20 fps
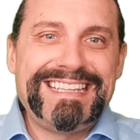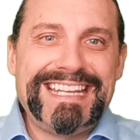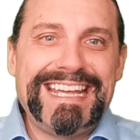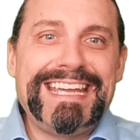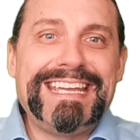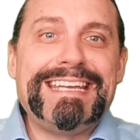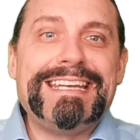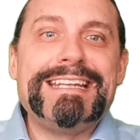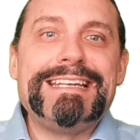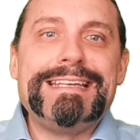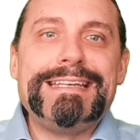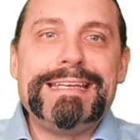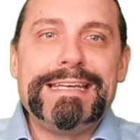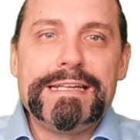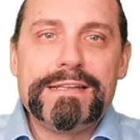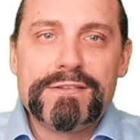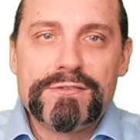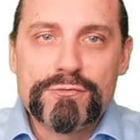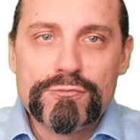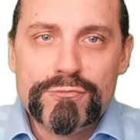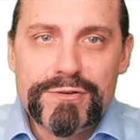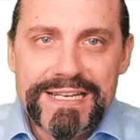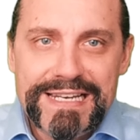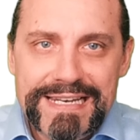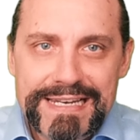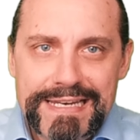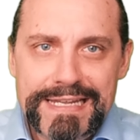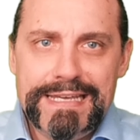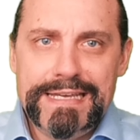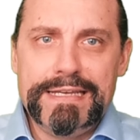they need to
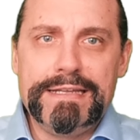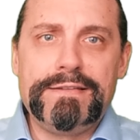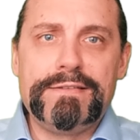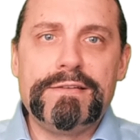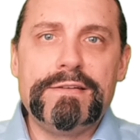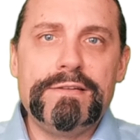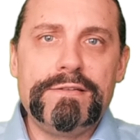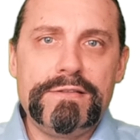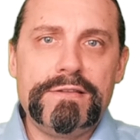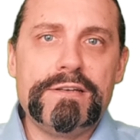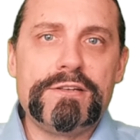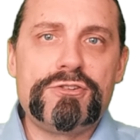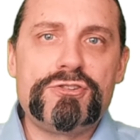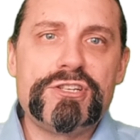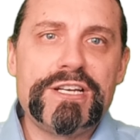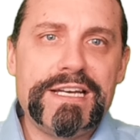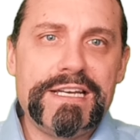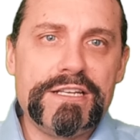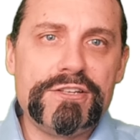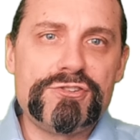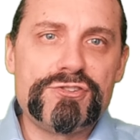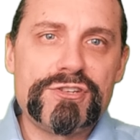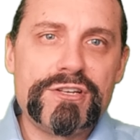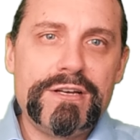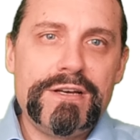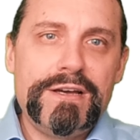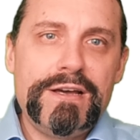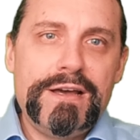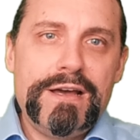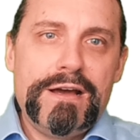lead the change,
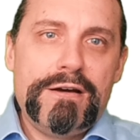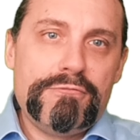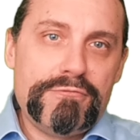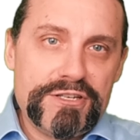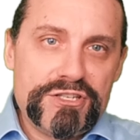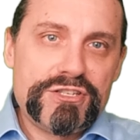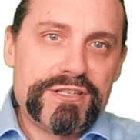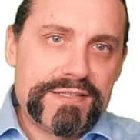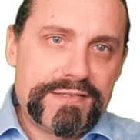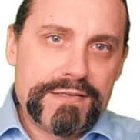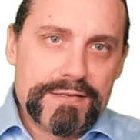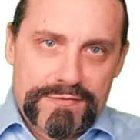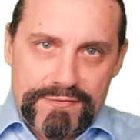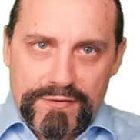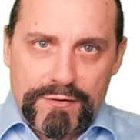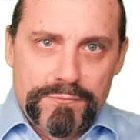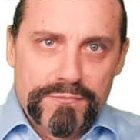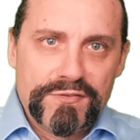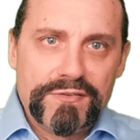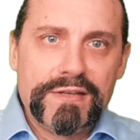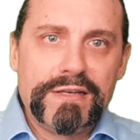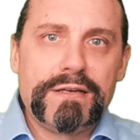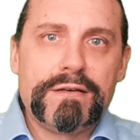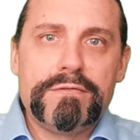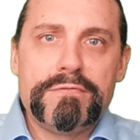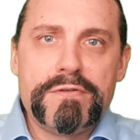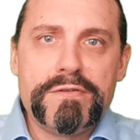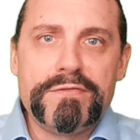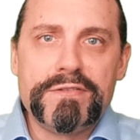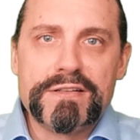which is something
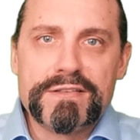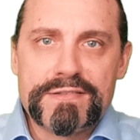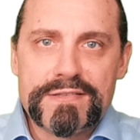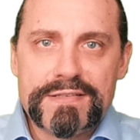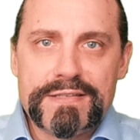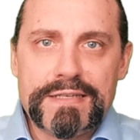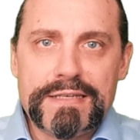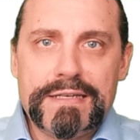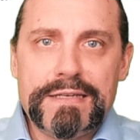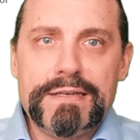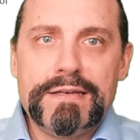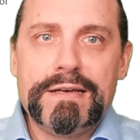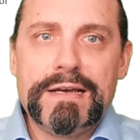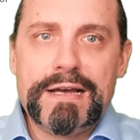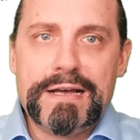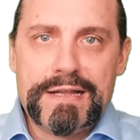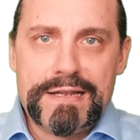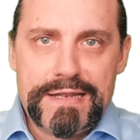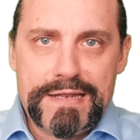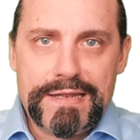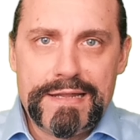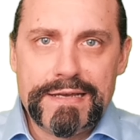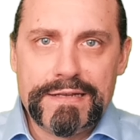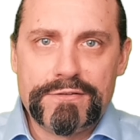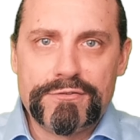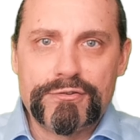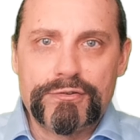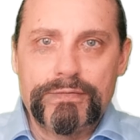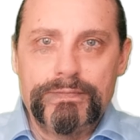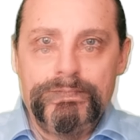we will see
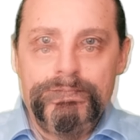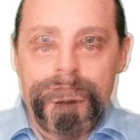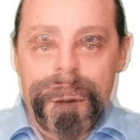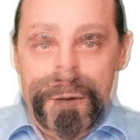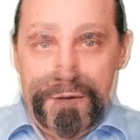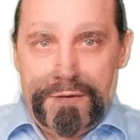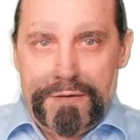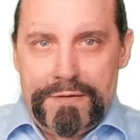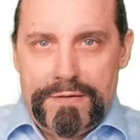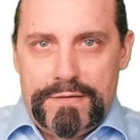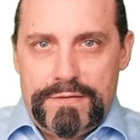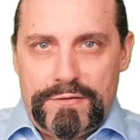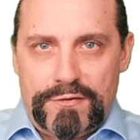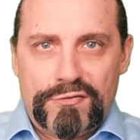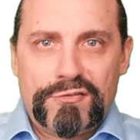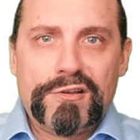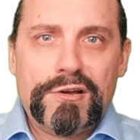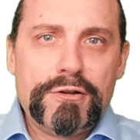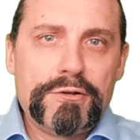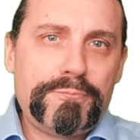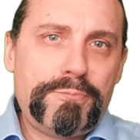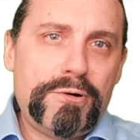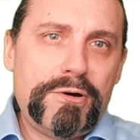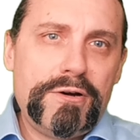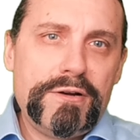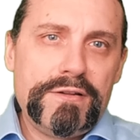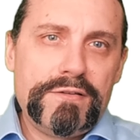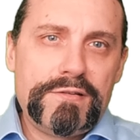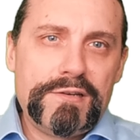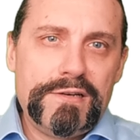later. The third
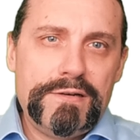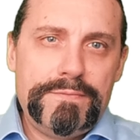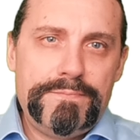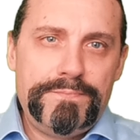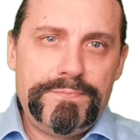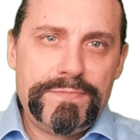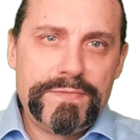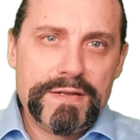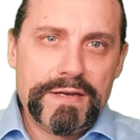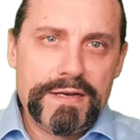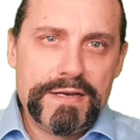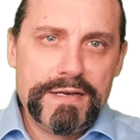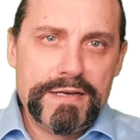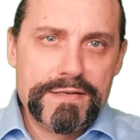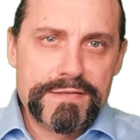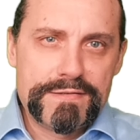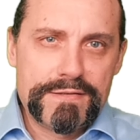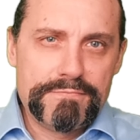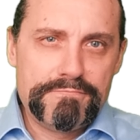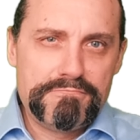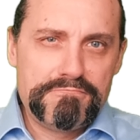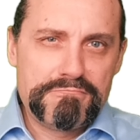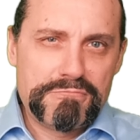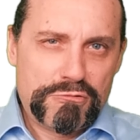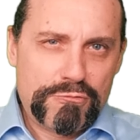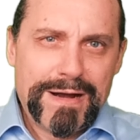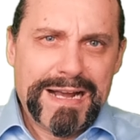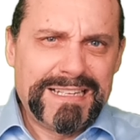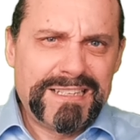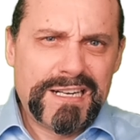point is
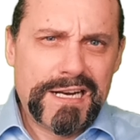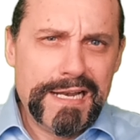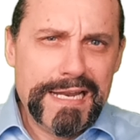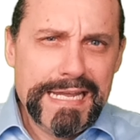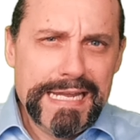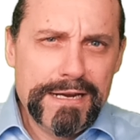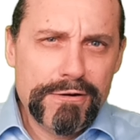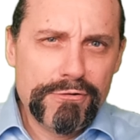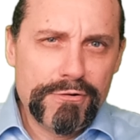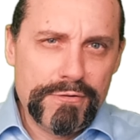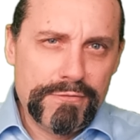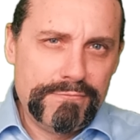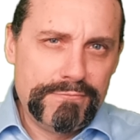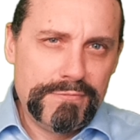quite clear,